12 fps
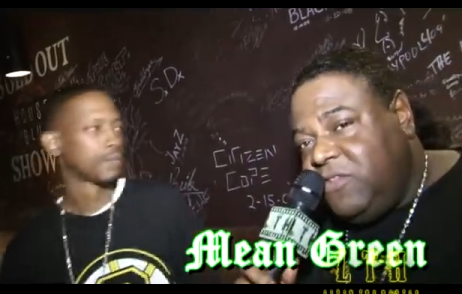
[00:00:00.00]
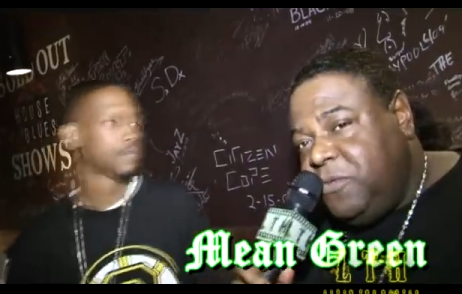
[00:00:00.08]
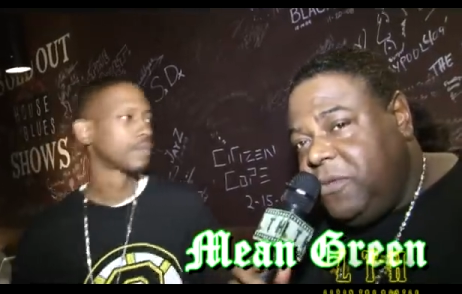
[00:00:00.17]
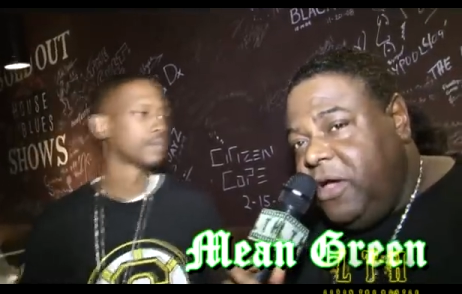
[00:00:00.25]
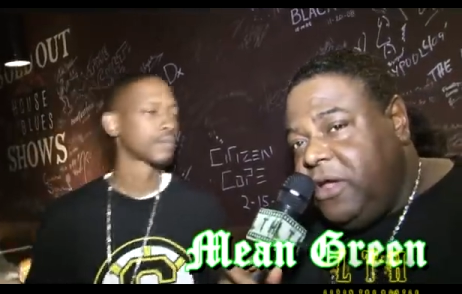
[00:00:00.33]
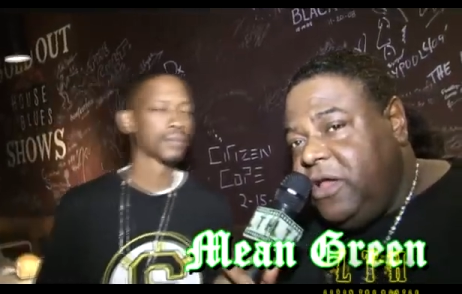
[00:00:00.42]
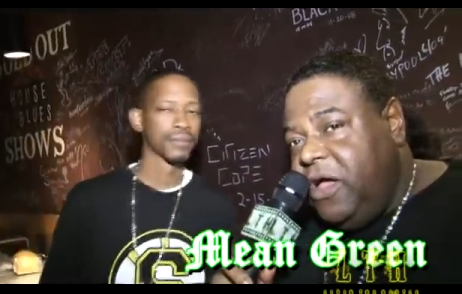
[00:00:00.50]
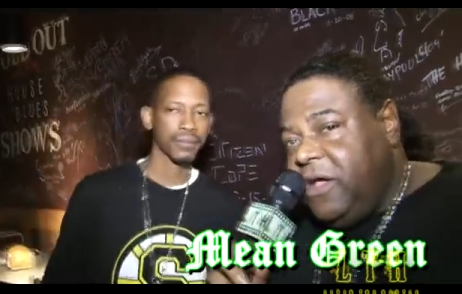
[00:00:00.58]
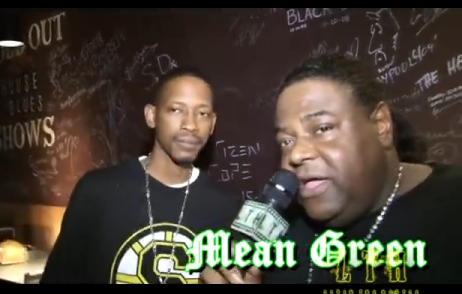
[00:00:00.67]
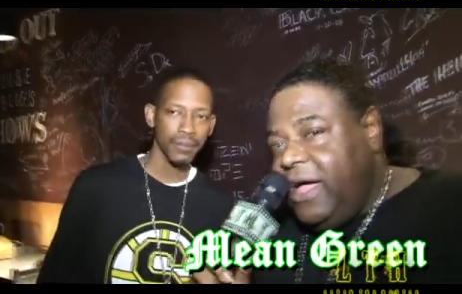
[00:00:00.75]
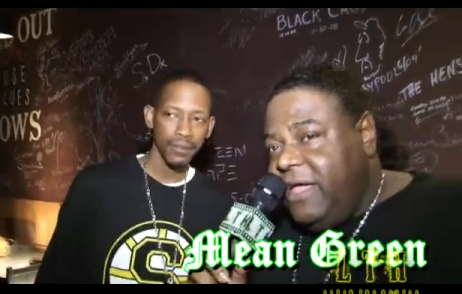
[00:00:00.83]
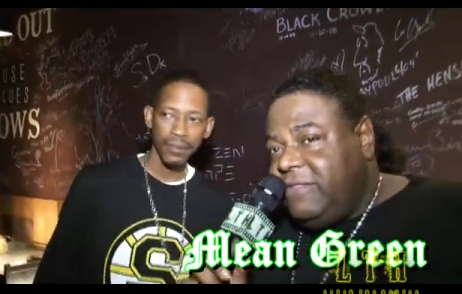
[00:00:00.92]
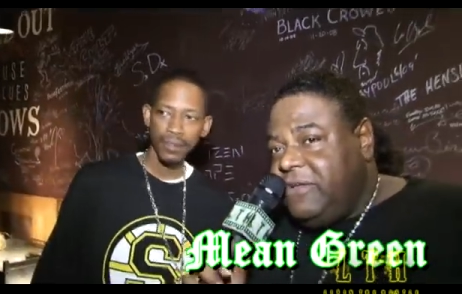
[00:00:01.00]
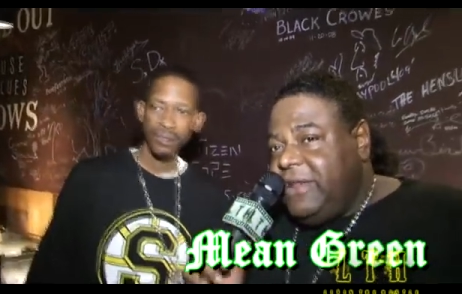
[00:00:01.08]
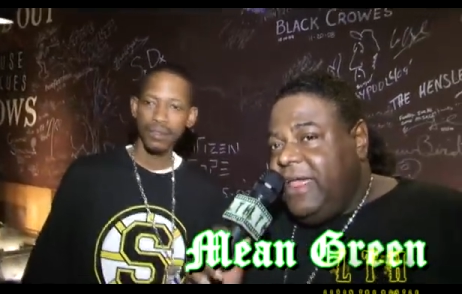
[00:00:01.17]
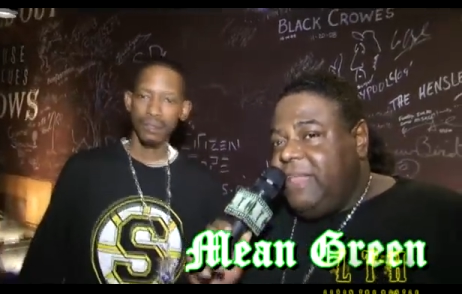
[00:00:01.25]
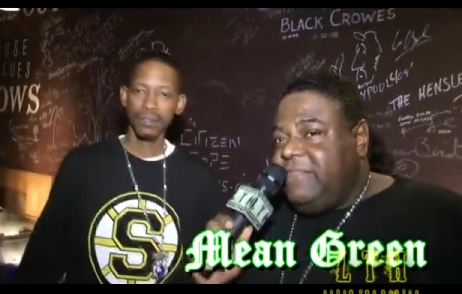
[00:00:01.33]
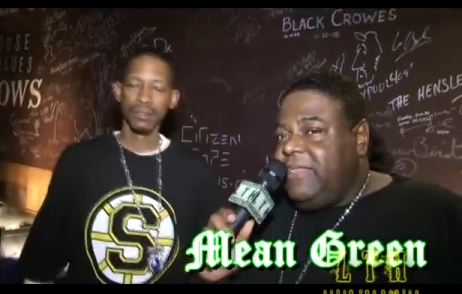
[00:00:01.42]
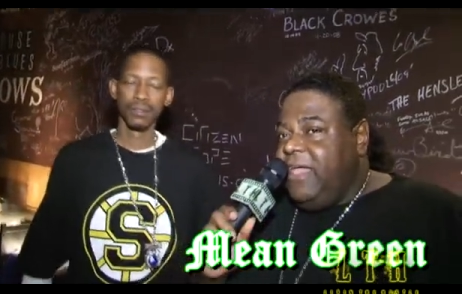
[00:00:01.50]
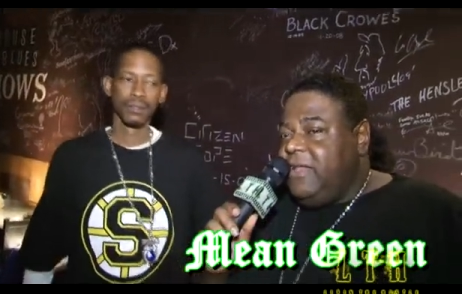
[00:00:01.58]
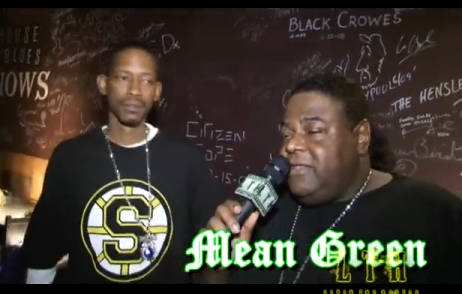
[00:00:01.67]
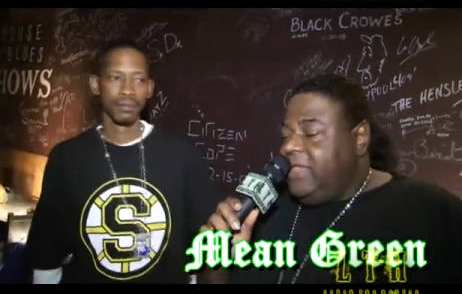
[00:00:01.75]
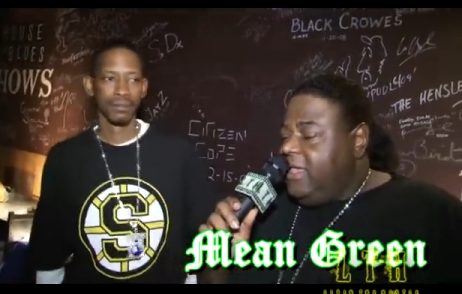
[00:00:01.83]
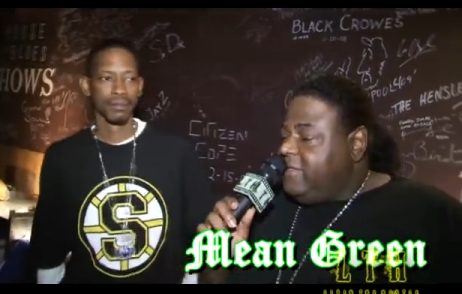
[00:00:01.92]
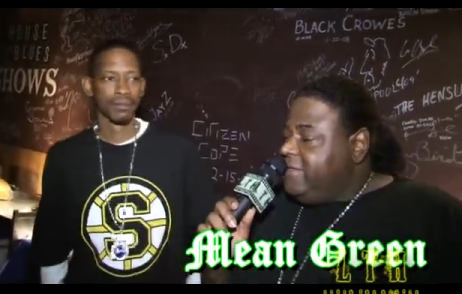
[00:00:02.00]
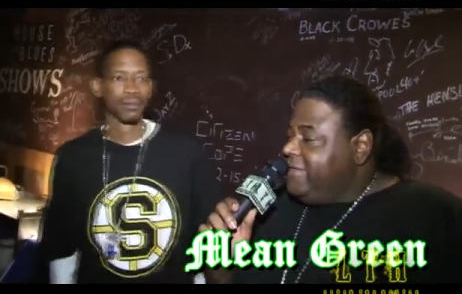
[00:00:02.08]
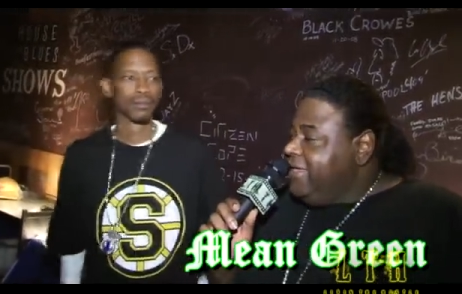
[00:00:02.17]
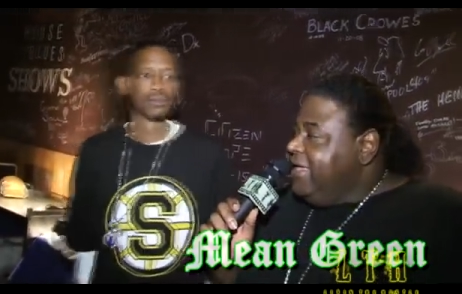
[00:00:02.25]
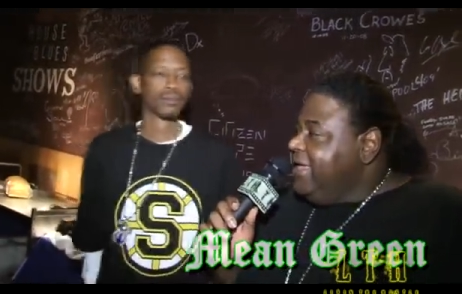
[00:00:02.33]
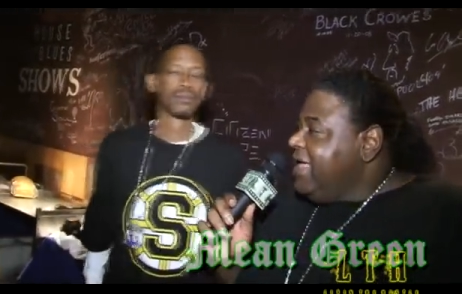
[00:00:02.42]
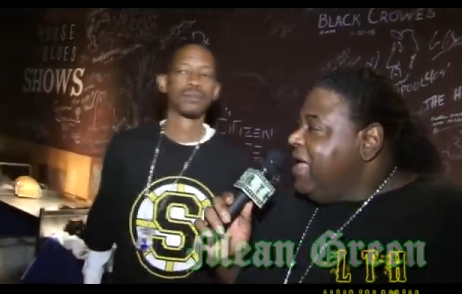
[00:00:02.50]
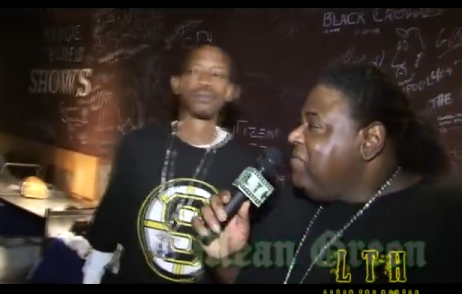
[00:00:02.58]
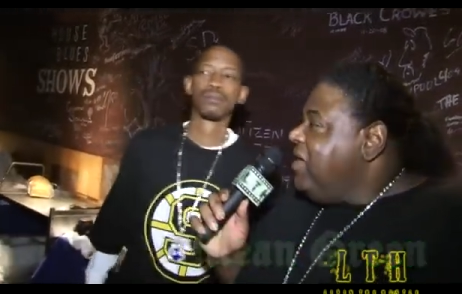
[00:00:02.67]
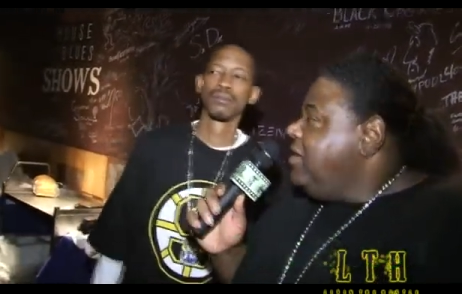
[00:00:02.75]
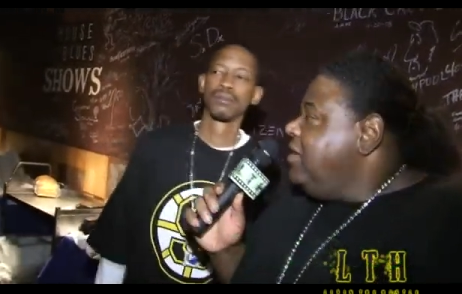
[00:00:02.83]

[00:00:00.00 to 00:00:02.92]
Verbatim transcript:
Speaker 1: Snoop Doggy Dogg concert, H Town, Texas. Got my